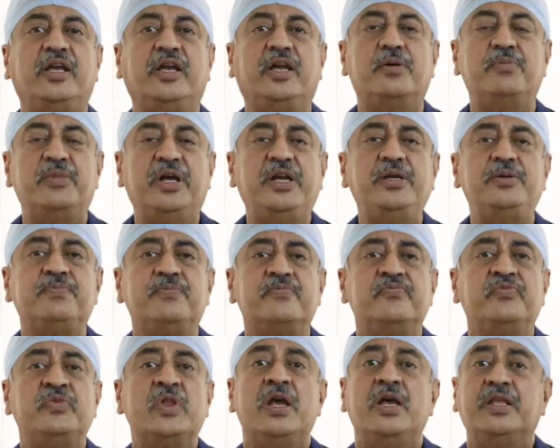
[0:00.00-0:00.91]
ligament.
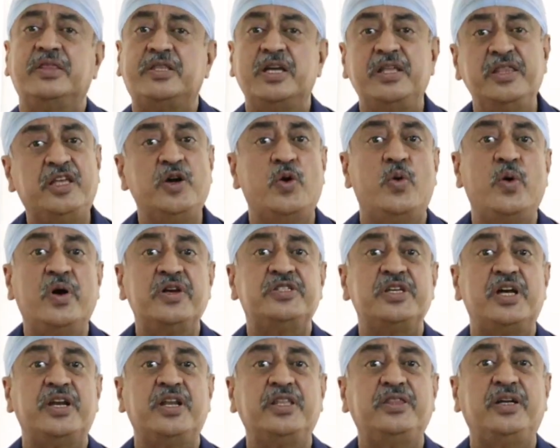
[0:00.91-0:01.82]
Then there
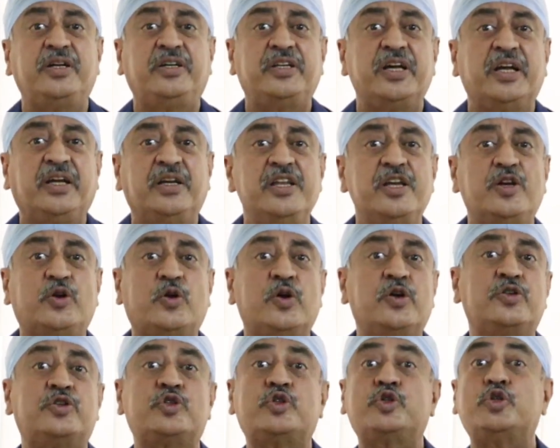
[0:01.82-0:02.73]
was another technique
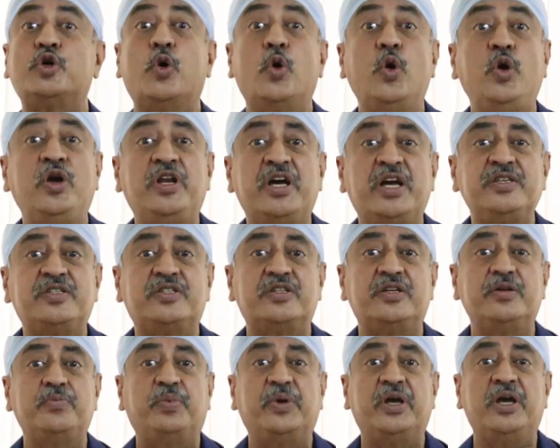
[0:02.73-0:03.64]
called
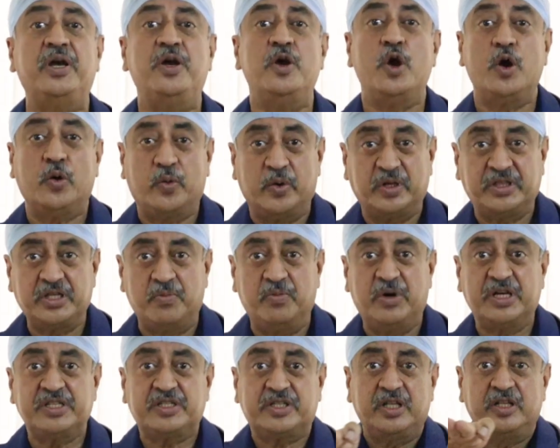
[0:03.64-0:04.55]
Shouldice repair, where the
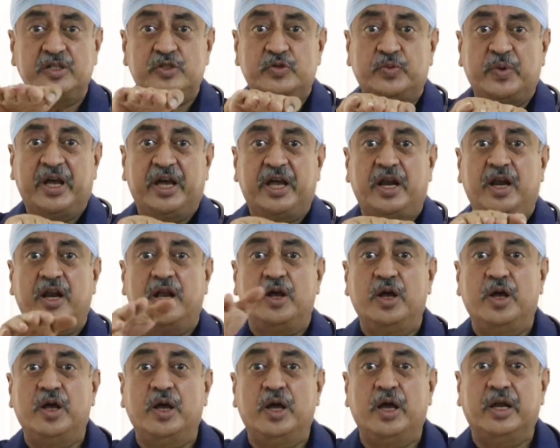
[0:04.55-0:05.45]
muscles were
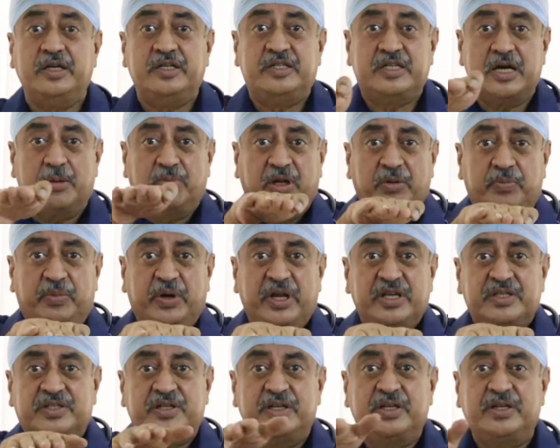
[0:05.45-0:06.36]

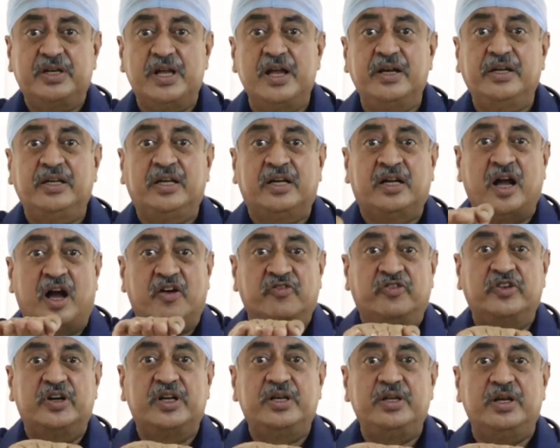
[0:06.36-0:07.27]
double-breasted and
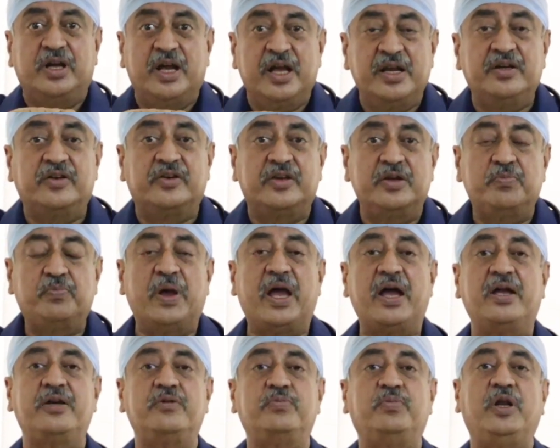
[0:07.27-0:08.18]
covered and
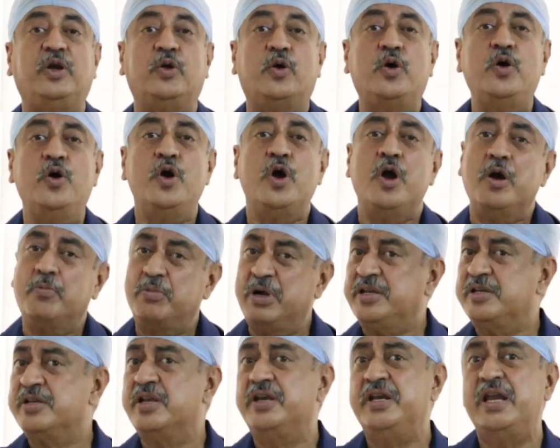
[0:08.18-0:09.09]
repaired below.
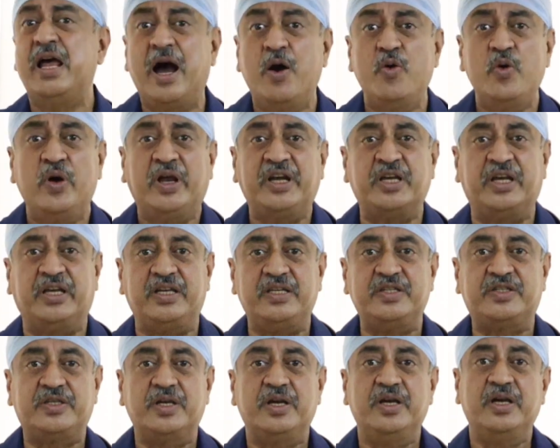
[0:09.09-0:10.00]
But
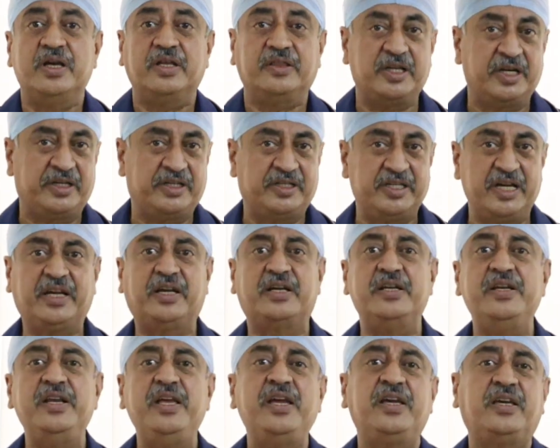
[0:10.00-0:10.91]
nowadays, the
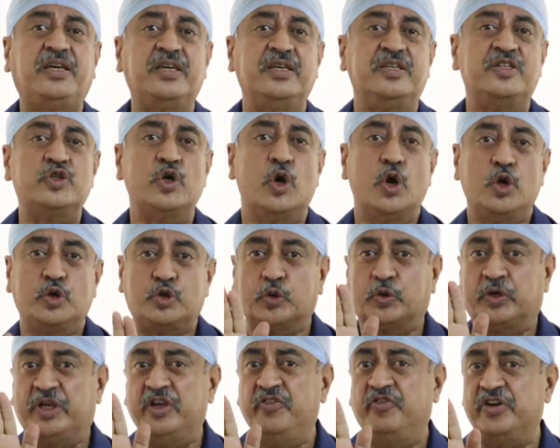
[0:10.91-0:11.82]
technique is
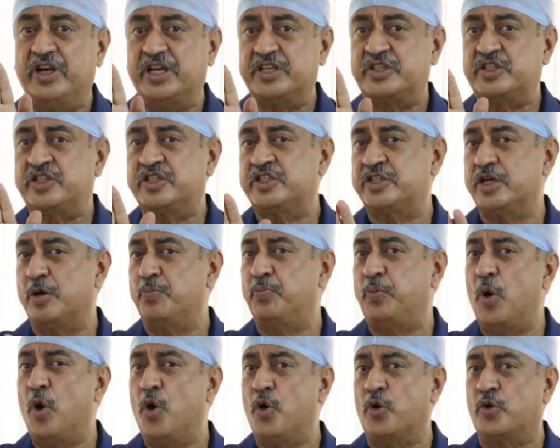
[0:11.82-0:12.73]
to give a
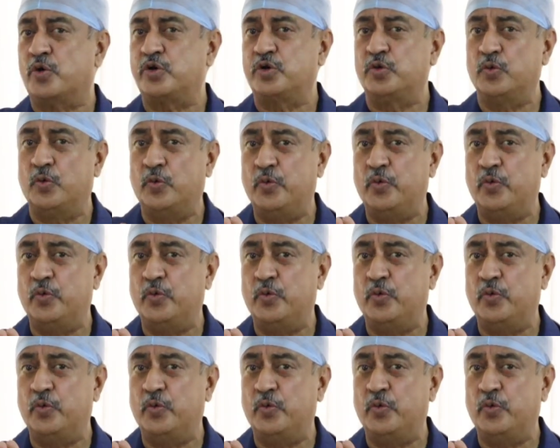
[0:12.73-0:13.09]
support